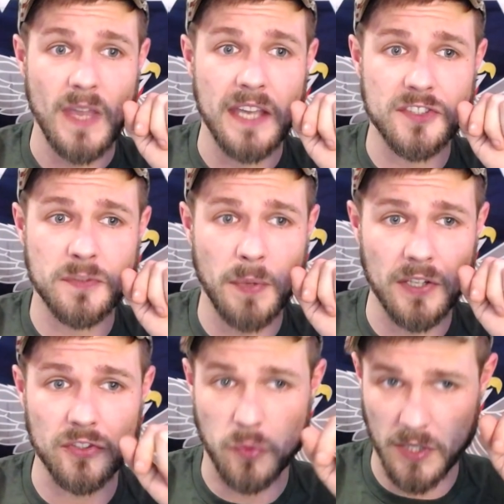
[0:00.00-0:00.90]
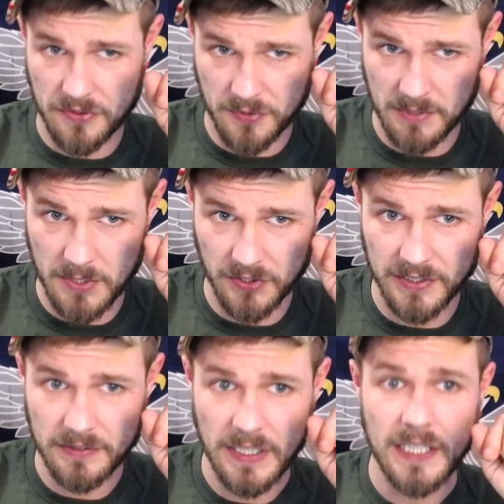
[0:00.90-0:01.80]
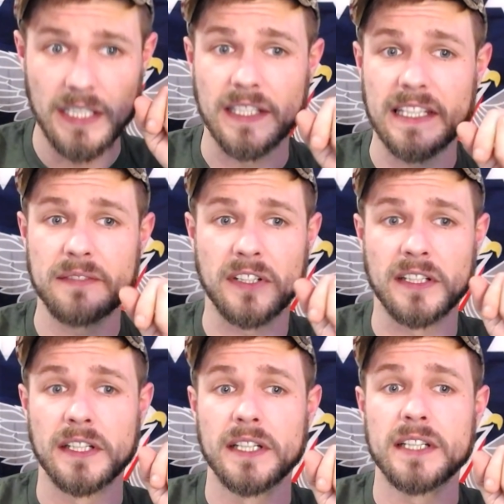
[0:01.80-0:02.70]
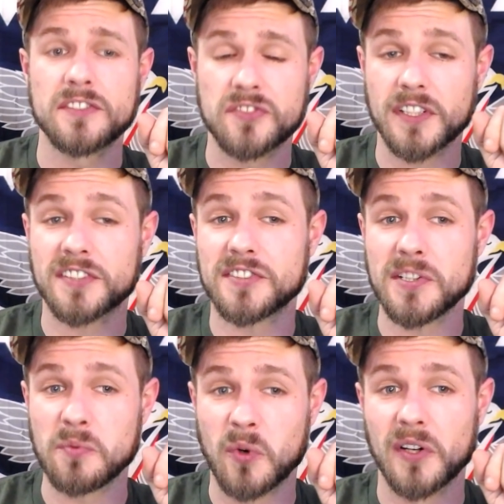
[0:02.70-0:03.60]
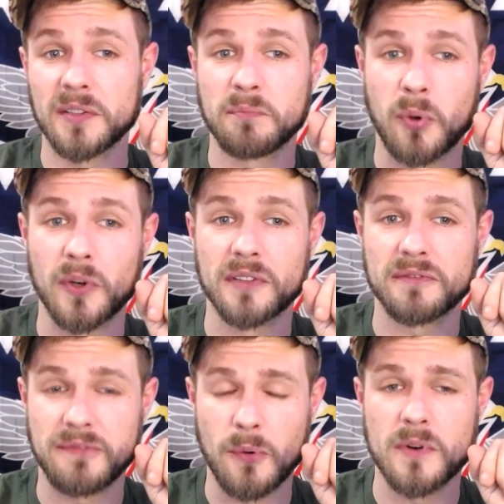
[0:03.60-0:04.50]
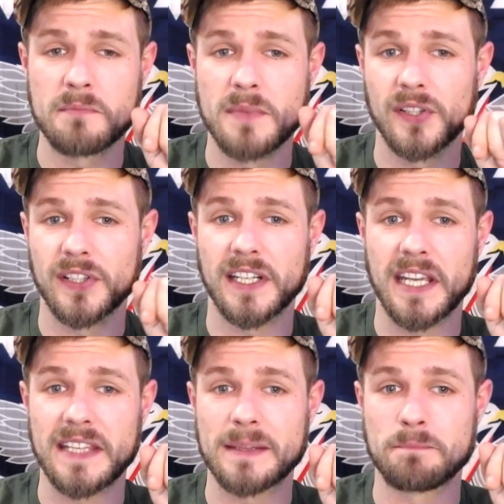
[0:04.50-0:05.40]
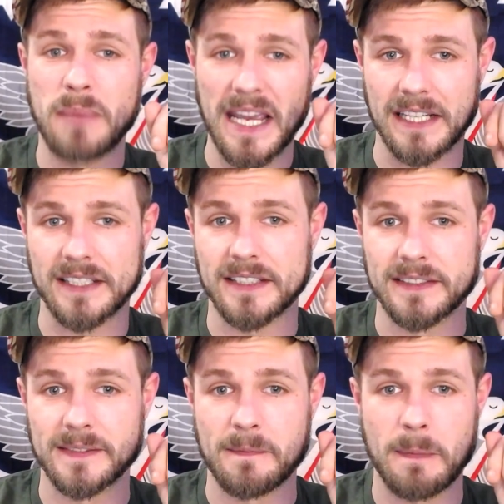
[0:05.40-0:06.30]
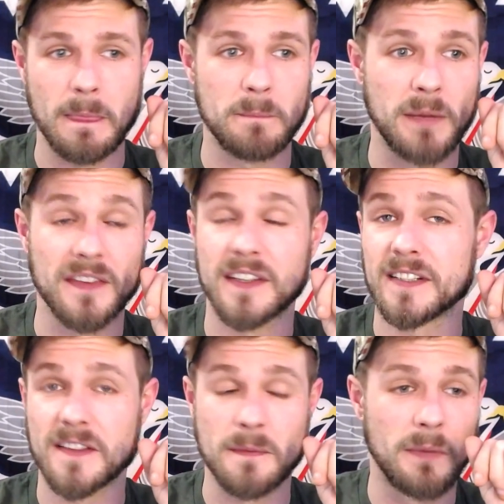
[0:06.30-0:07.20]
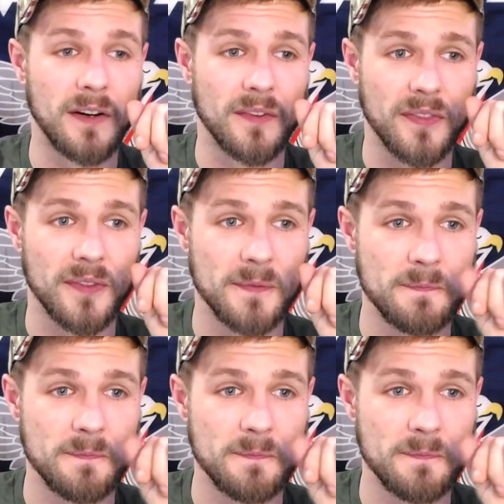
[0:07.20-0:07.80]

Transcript: and spent $23 million, leaving $61.4 million in the bank by the end of the month.